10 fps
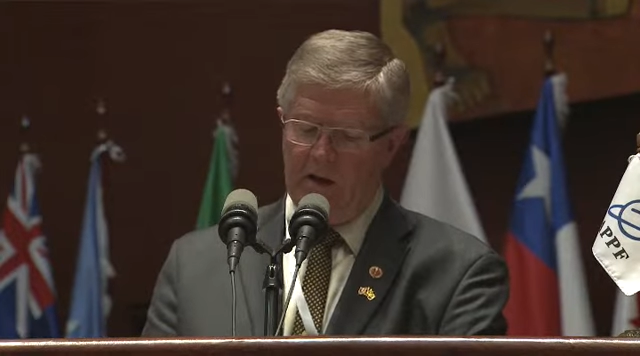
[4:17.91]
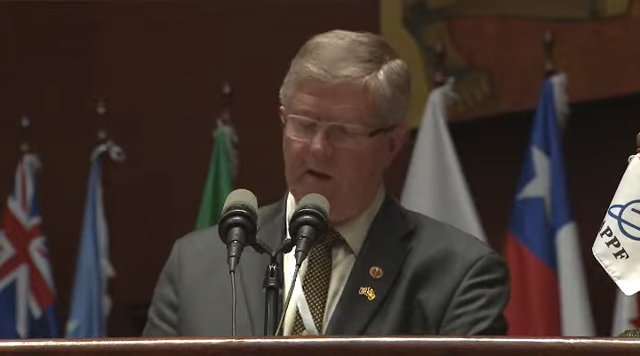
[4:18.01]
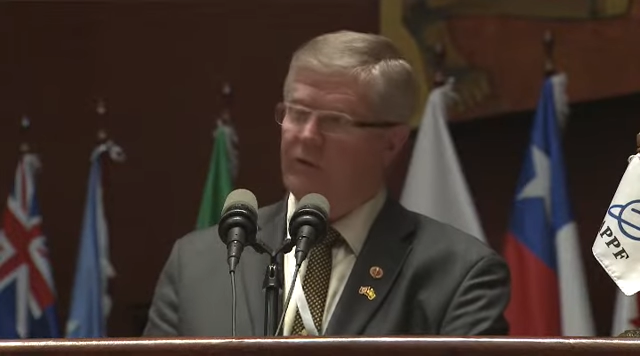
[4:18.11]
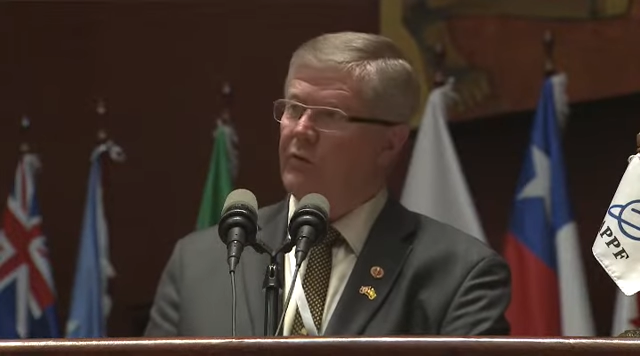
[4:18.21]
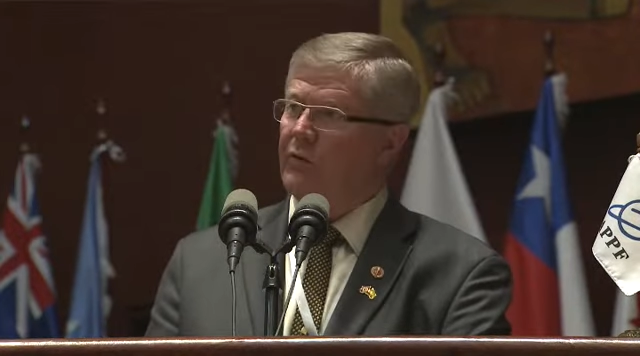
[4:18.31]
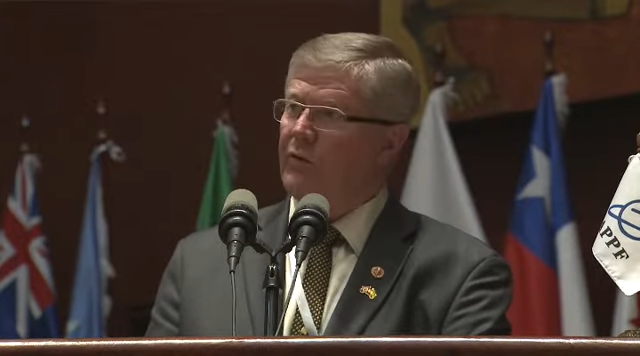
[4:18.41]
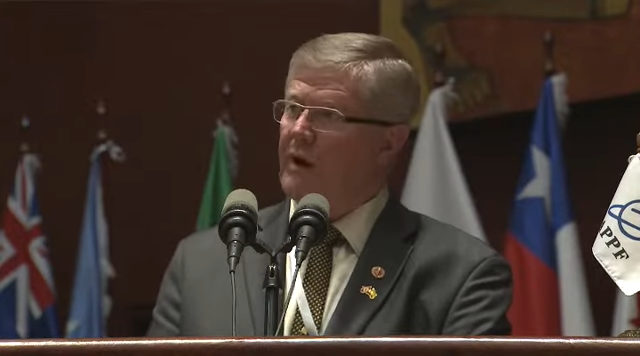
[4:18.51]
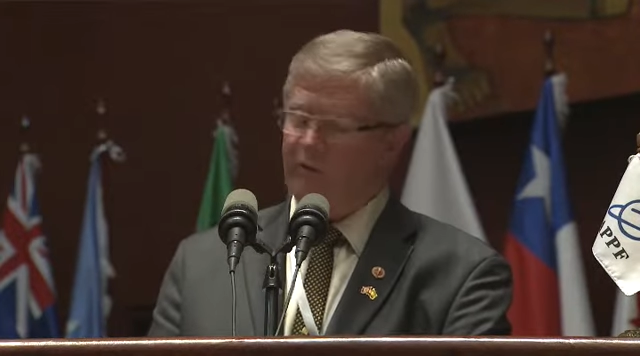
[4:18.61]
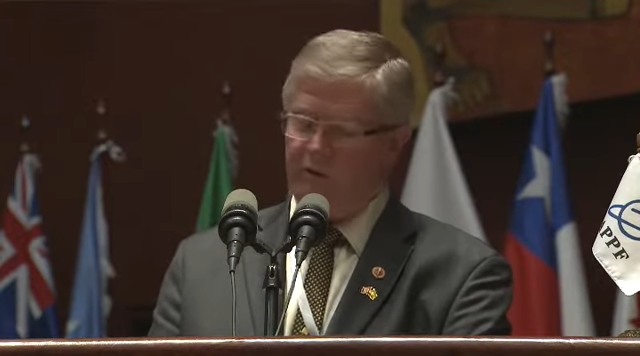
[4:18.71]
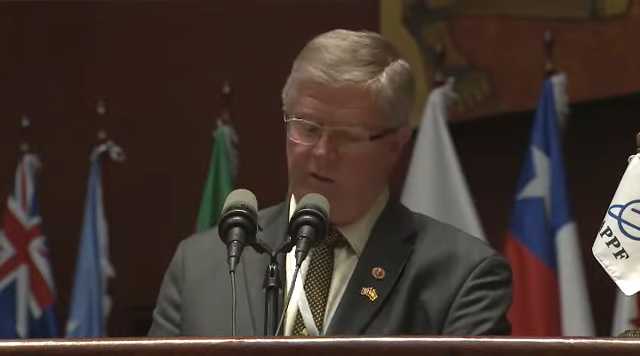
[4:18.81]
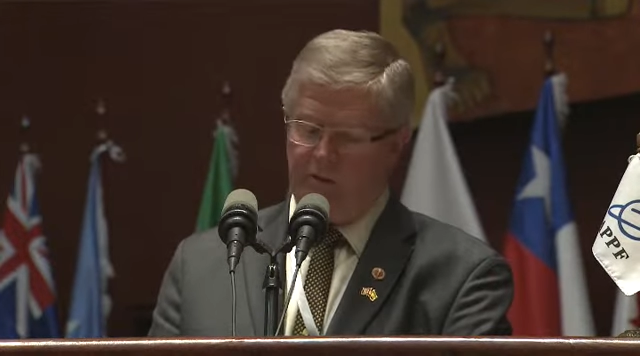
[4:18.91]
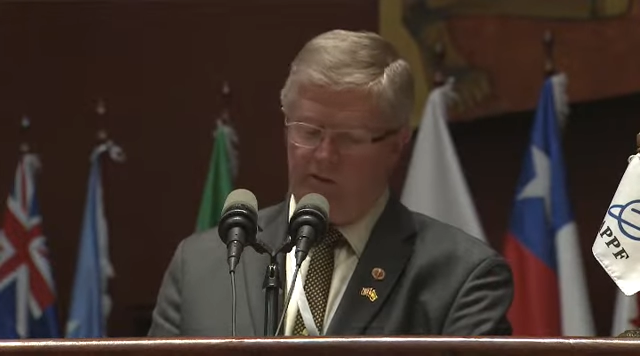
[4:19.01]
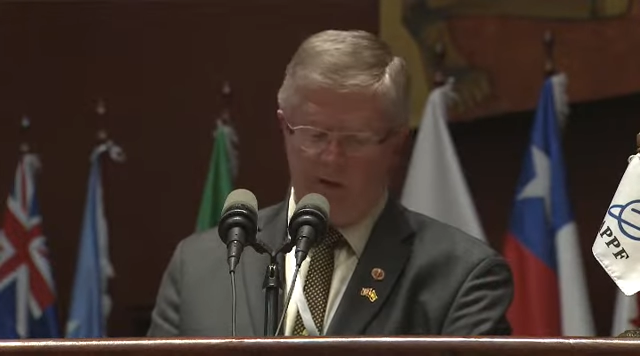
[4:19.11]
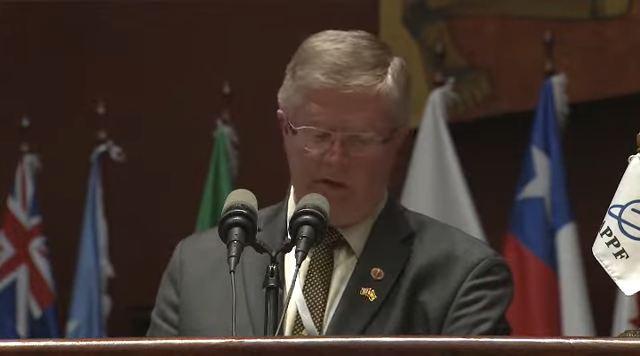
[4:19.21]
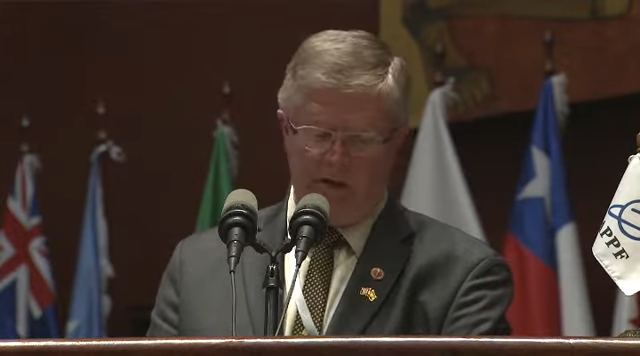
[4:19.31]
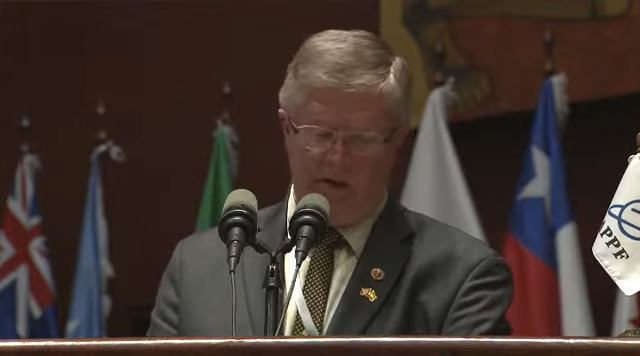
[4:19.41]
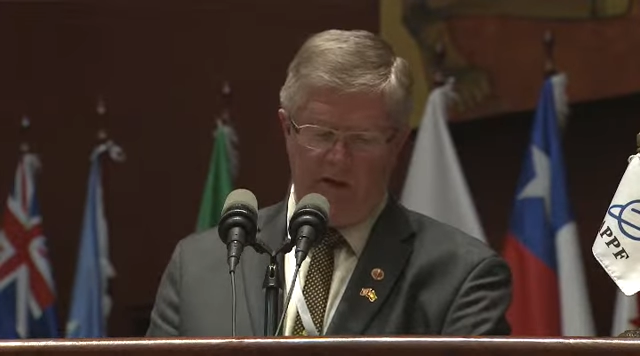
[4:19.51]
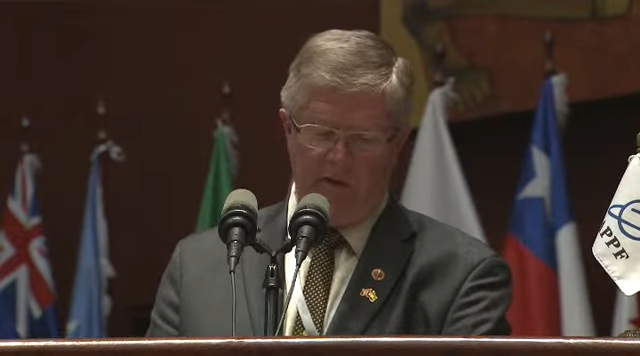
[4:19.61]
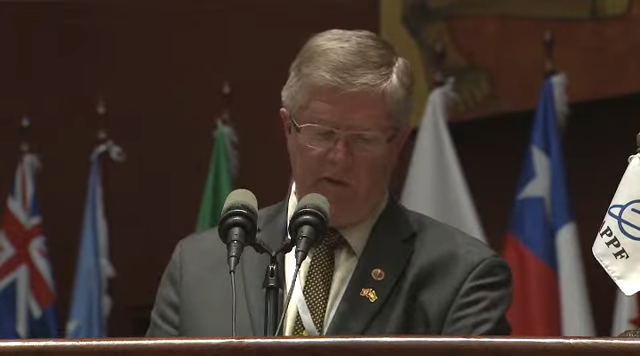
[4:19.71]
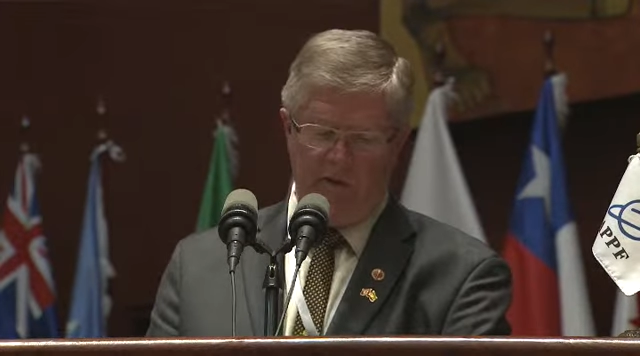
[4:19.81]
In
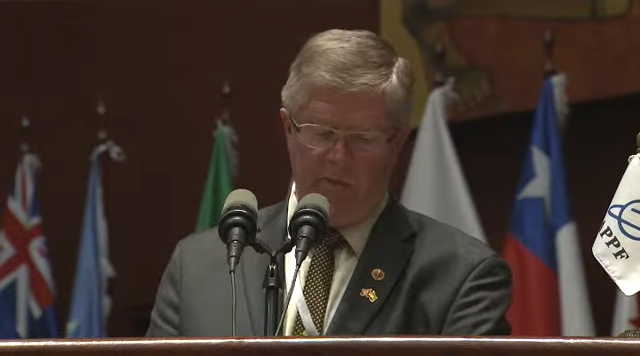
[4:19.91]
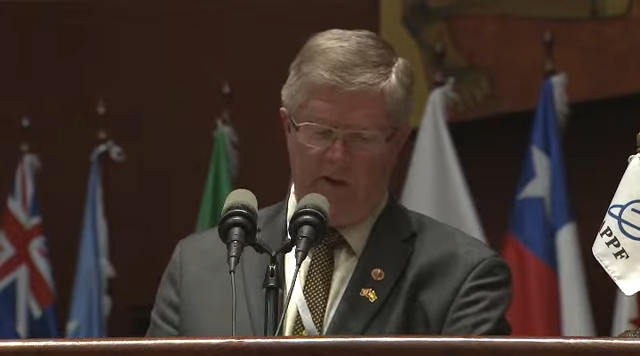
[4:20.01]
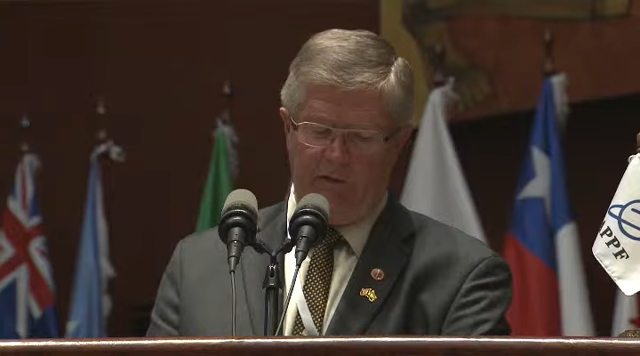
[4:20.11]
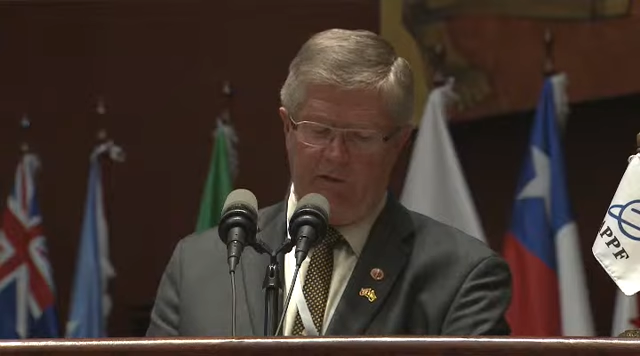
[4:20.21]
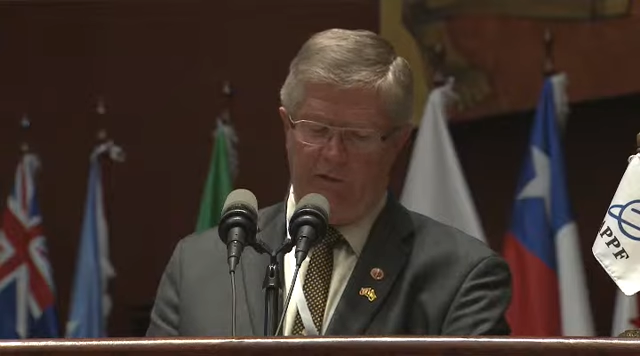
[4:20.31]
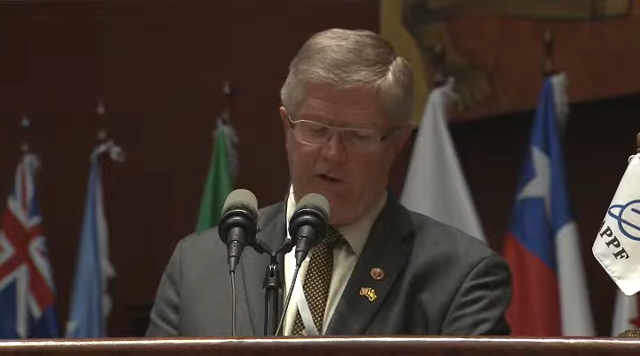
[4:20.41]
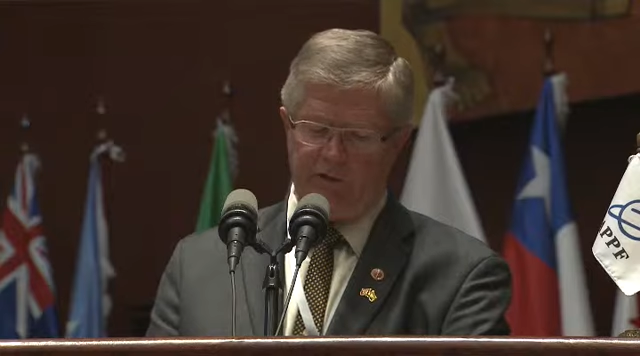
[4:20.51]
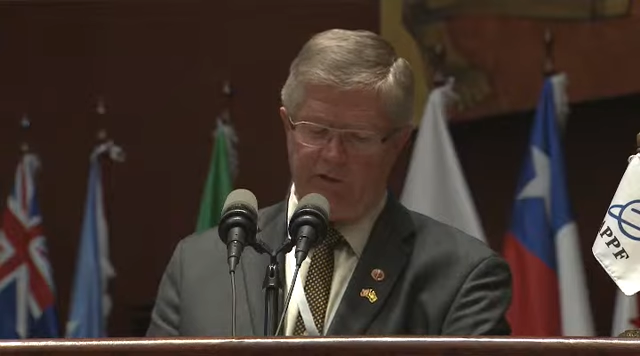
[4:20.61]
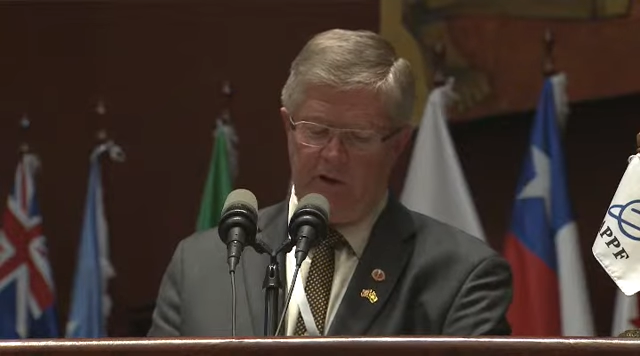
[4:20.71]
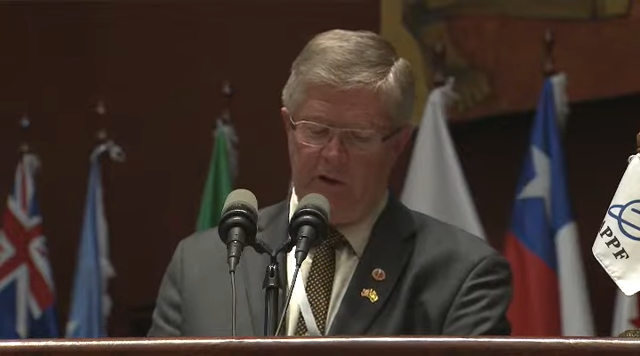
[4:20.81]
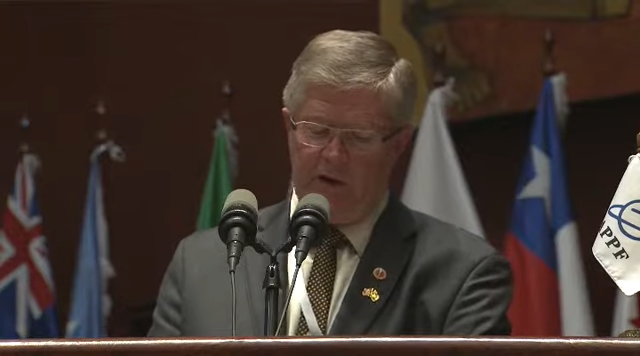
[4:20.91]
2013, the committee finished